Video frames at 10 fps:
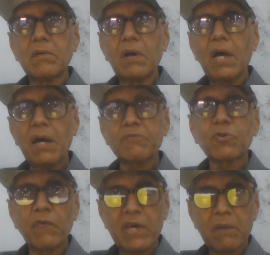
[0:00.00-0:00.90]
have
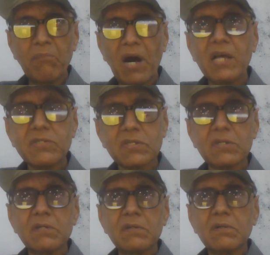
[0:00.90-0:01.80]
to wear mask
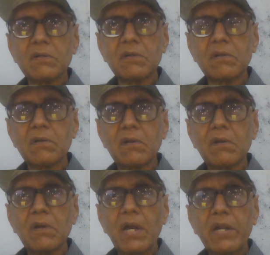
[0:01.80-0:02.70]

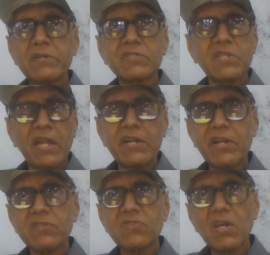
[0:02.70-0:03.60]
and
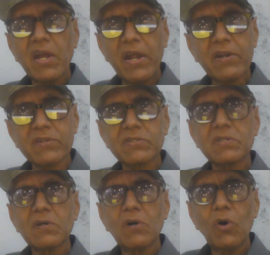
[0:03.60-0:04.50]
sanitize their hands
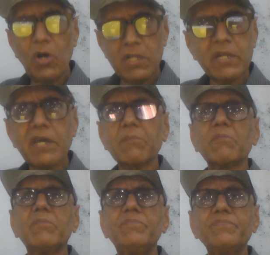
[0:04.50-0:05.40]
all the time.
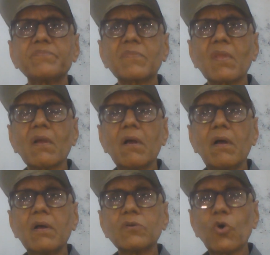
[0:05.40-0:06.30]

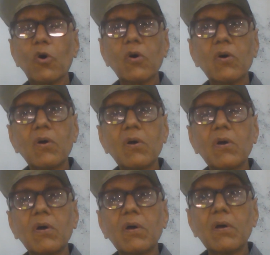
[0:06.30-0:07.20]
So
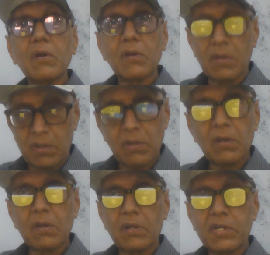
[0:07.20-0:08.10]

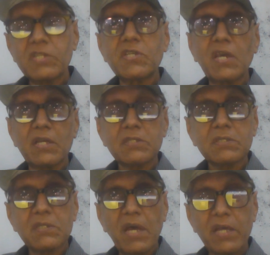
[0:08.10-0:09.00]

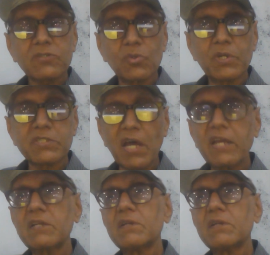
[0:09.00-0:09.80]
TCS has to decide